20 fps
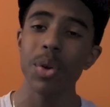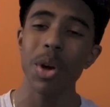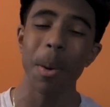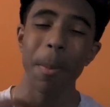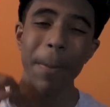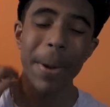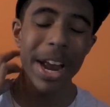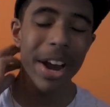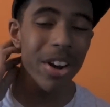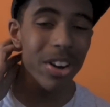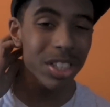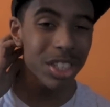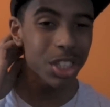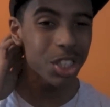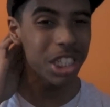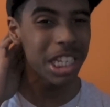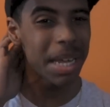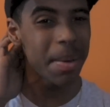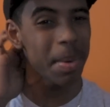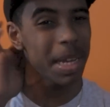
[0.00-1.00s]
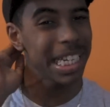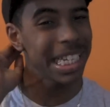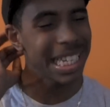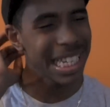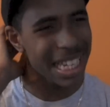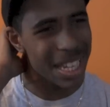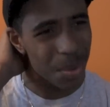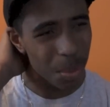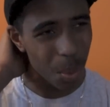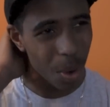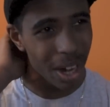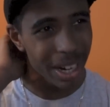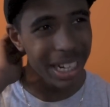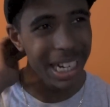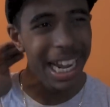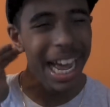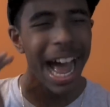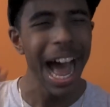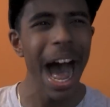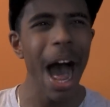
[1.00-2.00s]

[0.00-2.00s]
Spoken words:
you compare it to DBZ 1,